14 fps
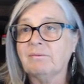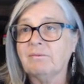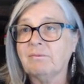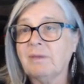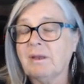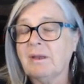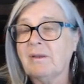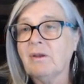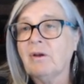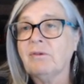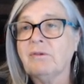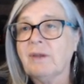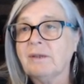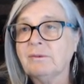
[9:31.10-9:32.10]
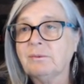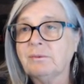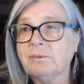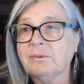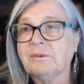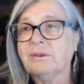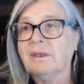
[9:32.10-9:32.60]
In the old days we would
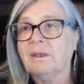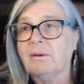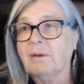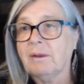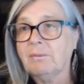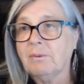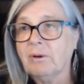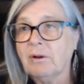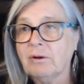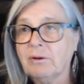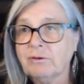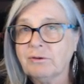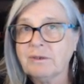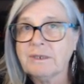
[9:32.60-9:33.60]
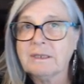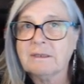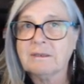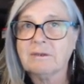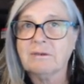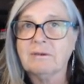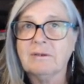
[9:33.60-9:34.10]
say go out and buy a lottery ticket,
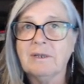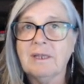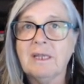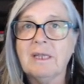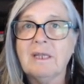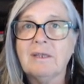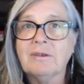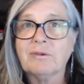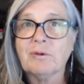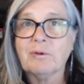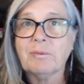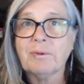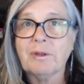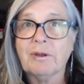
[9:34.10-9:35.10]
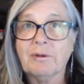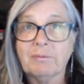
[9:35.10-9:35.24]
Scorpio,